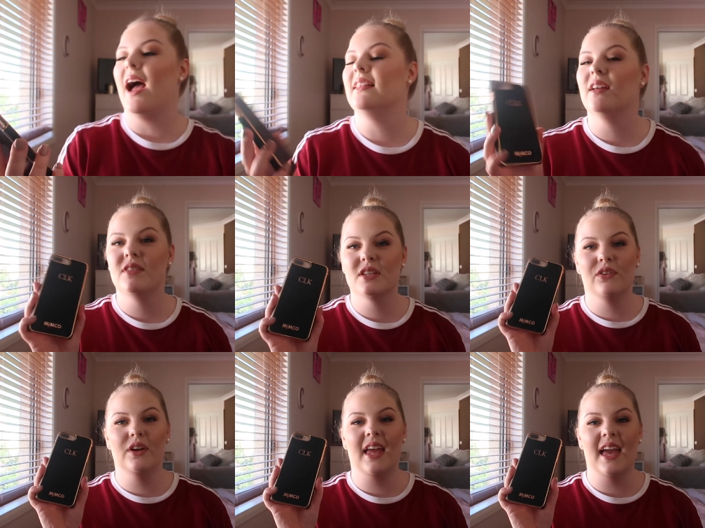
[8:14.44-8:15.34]
I love this
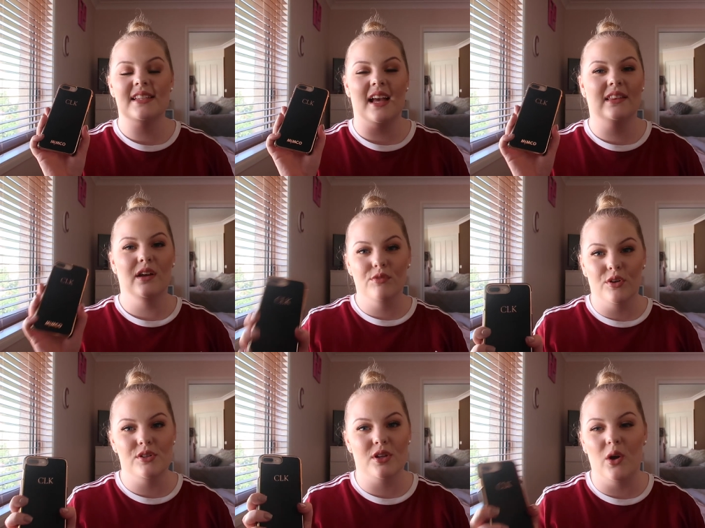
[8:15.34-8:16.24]
phone case. I love
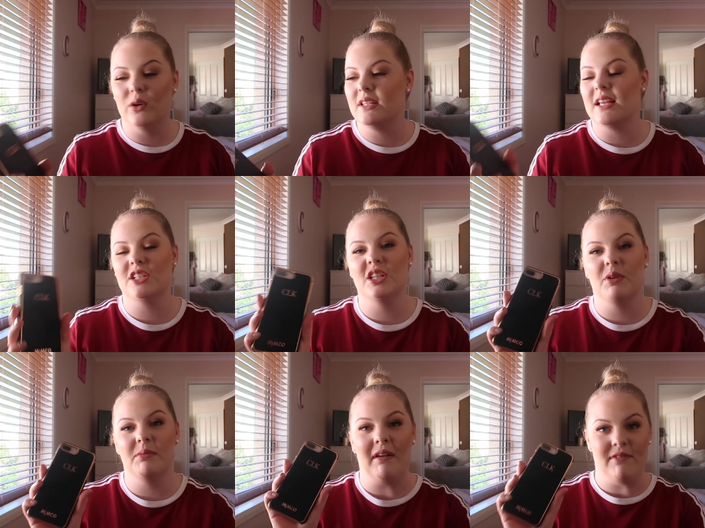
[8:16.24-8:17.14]
rose gold. It's actually
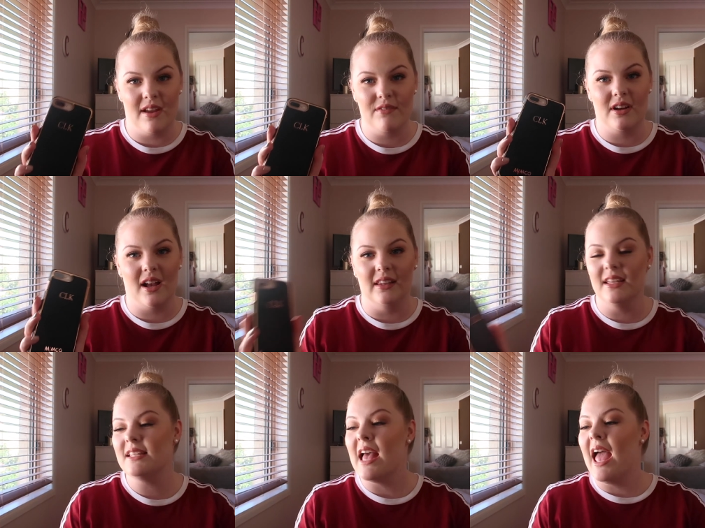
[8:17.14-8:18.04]
one of my favorite
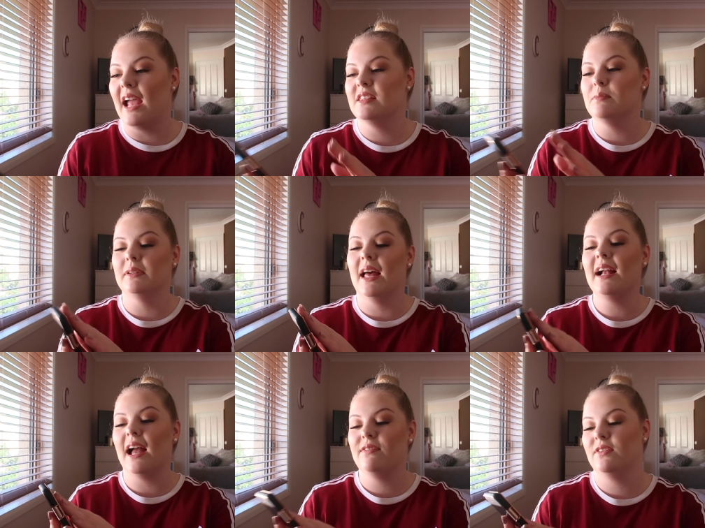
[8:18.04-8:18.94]
colors. And the
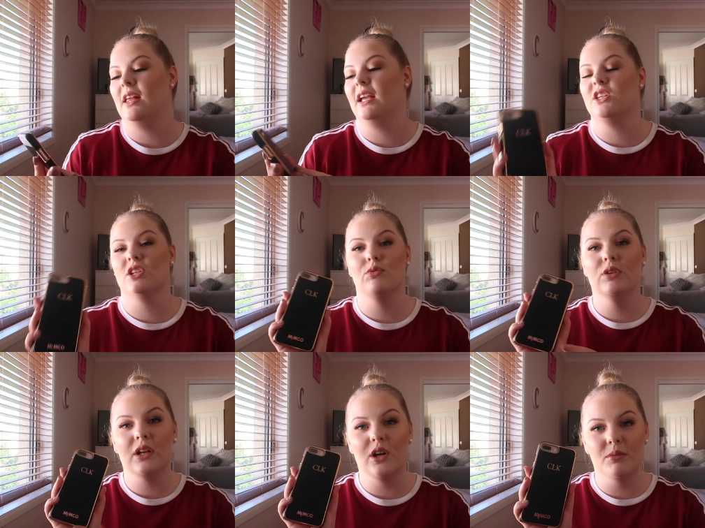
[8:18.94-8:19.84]
black, I feel like it just
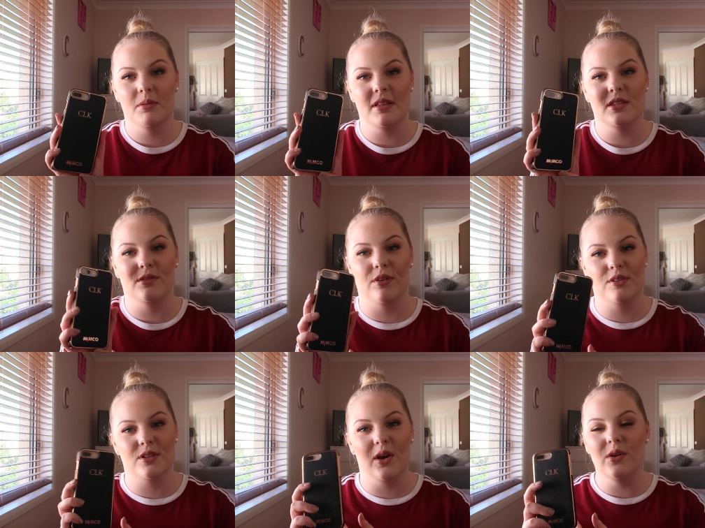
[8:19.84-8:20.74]
really complements the
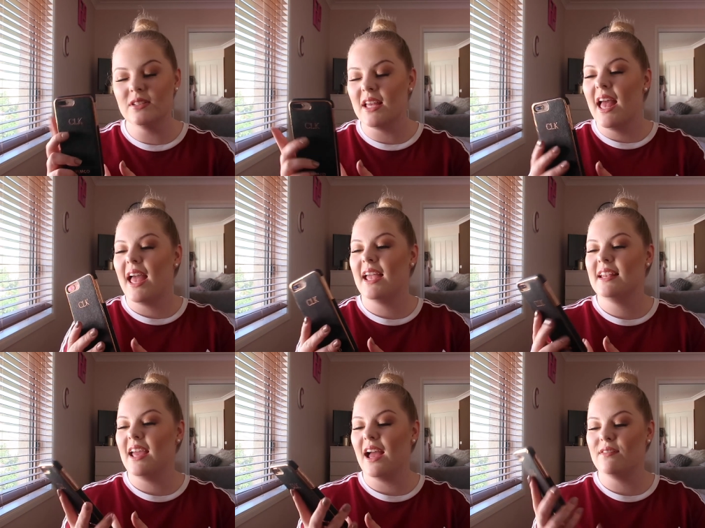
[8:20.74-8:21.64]
rose gold.
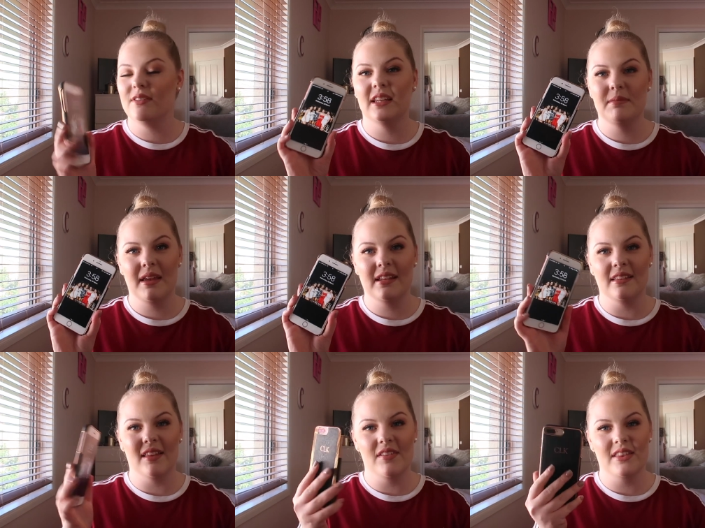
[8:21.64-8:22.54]
And yeah, I've really been
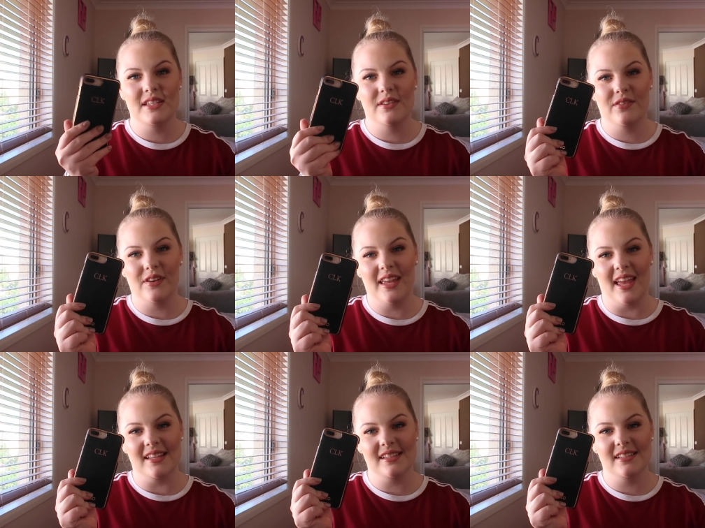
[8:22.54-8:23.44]
loving this phone
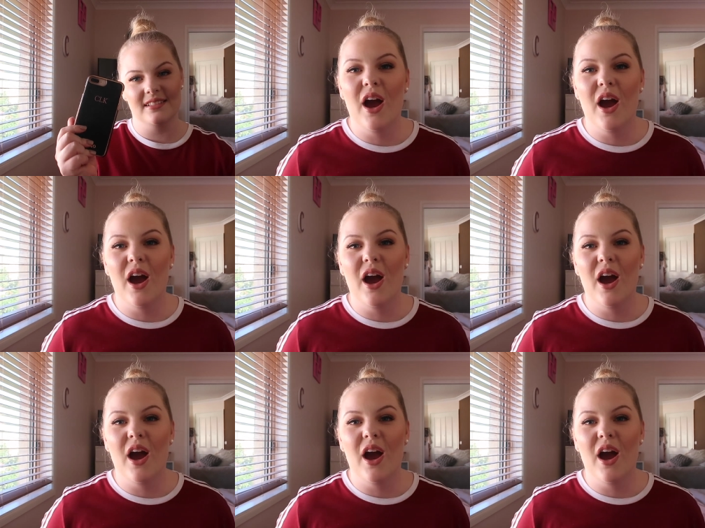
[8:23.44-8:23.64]
case.